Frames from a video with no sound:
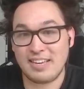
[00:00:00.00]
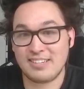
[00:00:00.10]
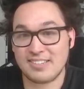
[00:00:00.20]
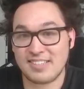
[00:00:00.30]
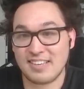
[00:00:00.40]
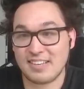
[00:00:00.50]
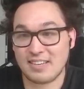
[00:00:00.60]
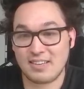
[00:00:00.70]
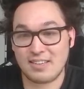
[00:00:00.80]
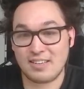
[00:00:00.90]
Interesting.
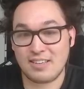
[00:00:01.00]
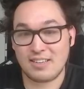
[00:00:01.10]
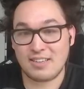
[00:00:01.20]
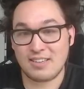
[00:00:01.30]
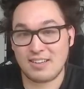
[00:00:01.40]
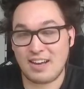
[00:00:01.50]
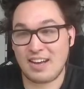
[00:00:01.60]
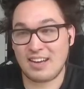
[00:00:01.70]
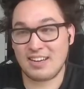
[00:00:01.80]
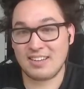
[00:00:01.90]

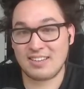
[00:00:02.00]
Huh.